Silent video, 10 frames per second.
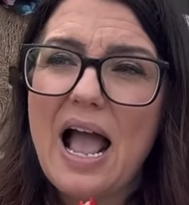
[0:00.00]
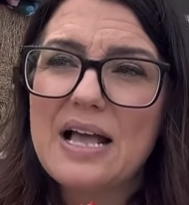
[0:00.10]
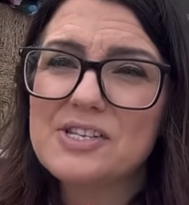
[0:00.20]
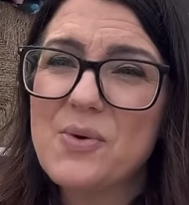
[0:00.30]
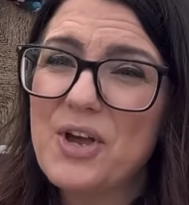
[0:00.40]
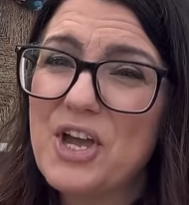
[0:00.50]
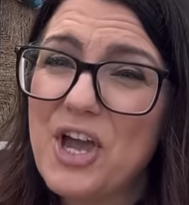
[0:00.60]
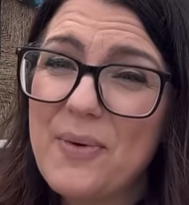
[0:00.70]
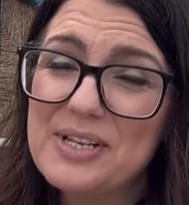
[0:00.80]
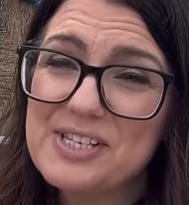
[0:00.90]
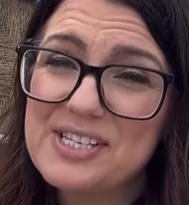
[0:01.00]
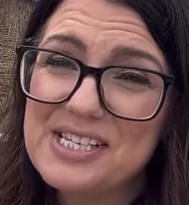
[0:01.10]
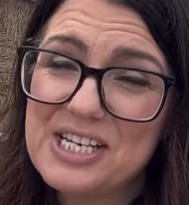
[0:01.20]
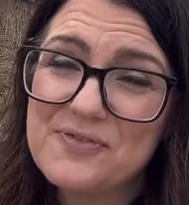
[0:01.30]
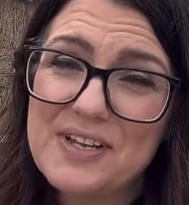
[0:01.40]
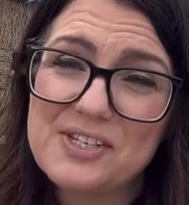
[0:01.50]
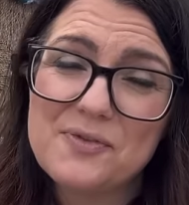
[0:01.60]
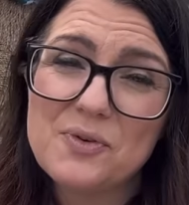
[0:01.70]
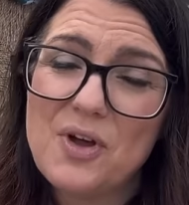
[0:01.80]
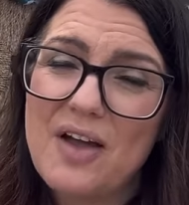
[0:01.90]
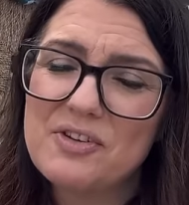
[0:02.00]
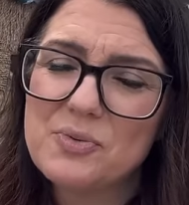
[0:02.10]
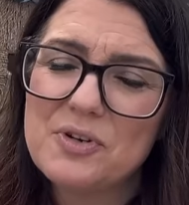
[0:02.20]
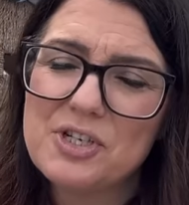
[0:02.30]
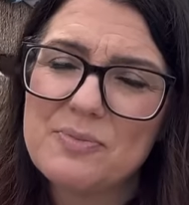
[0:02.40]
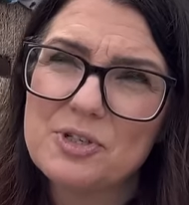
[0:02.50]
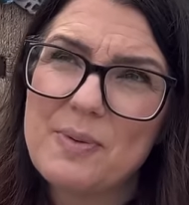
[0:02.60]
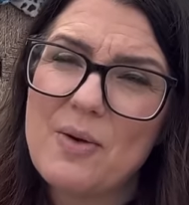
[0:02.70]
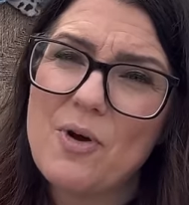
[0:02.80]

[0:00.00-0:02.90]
so I can go into the Stitch Festival not having to worry too much about what.